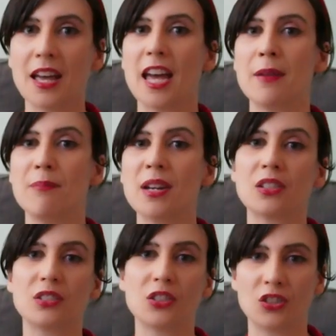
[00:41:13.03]
And big
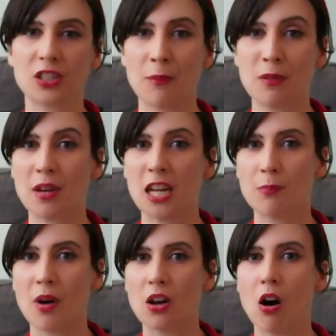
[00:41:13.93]
decisions can be
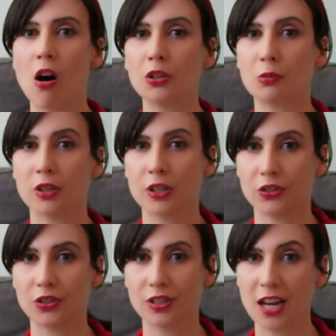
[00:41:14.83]
made by all the
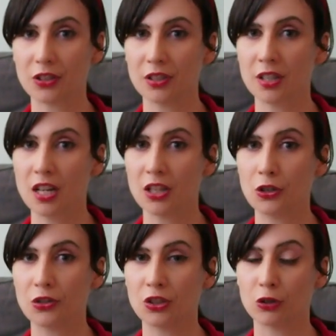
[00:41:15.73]
workers together
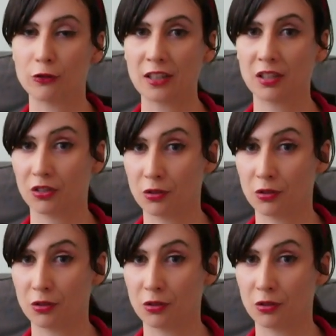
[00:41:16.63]
using direct